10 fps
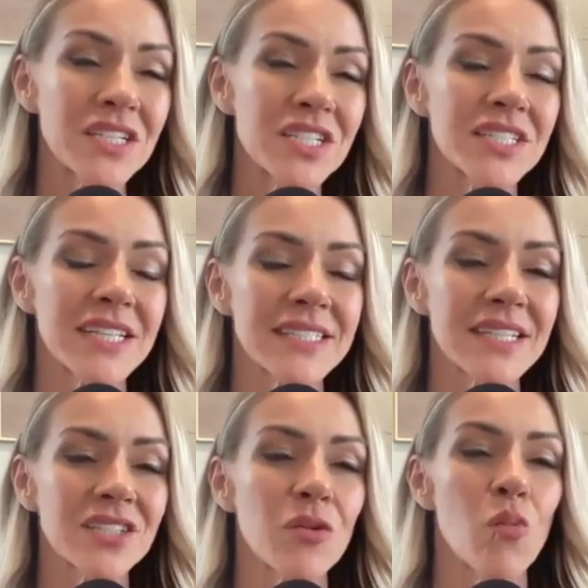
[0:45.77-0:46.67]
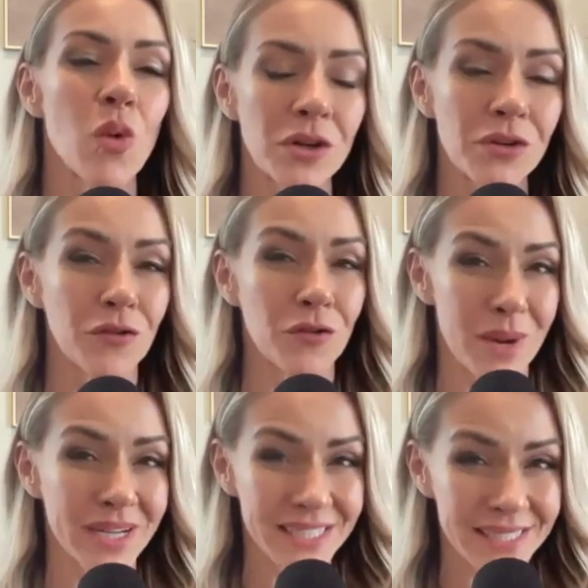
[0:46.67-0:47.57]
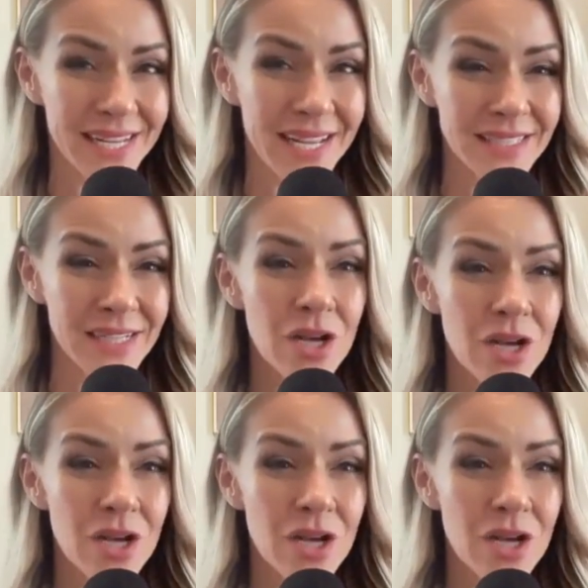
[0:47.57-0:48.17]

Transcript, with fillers: And she just has such a wonderful mindset